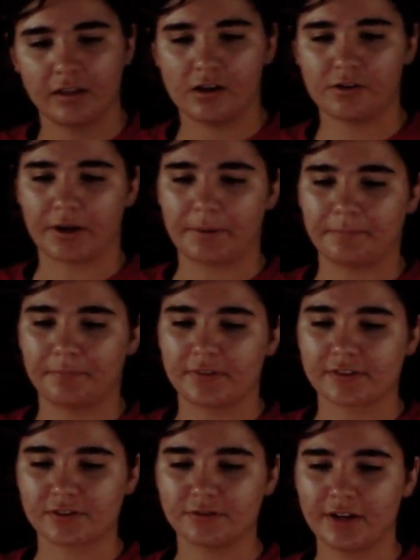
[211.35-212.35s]
Okay,
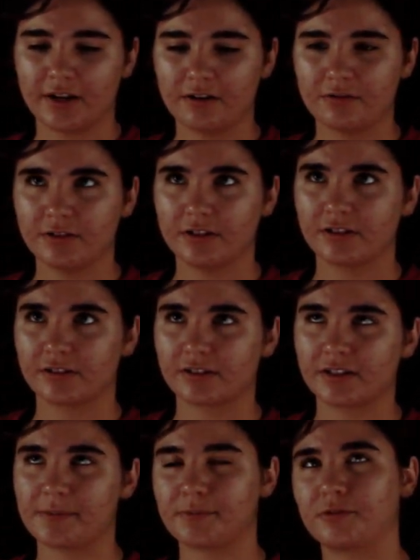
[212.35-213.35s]
so now
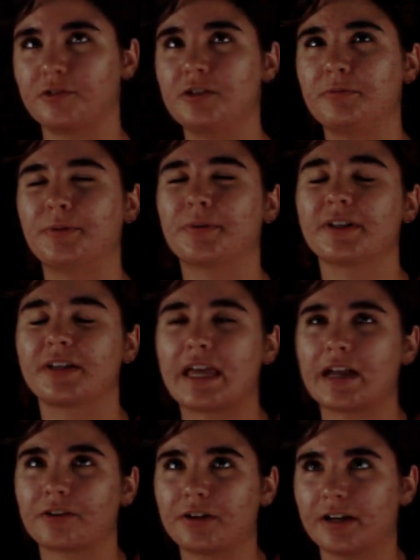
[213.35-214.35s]
step 3, we want to
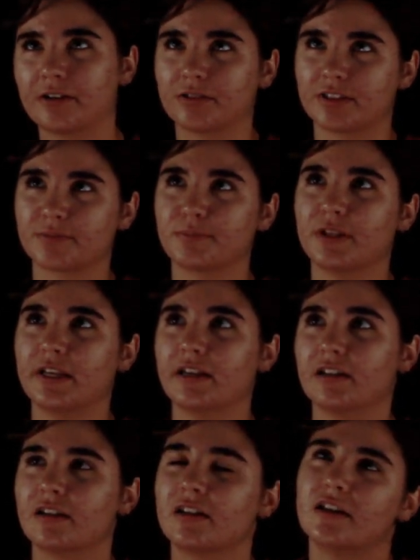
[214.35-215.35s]
carry out this
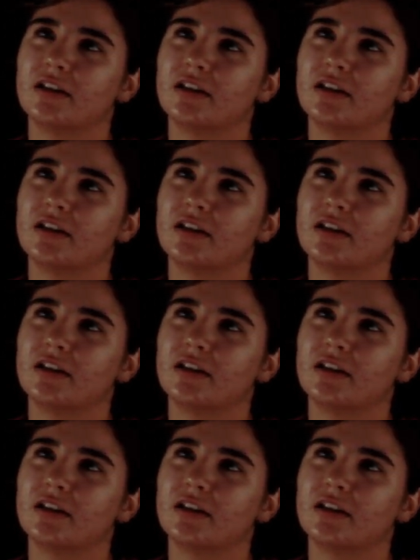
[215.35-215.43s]
plan.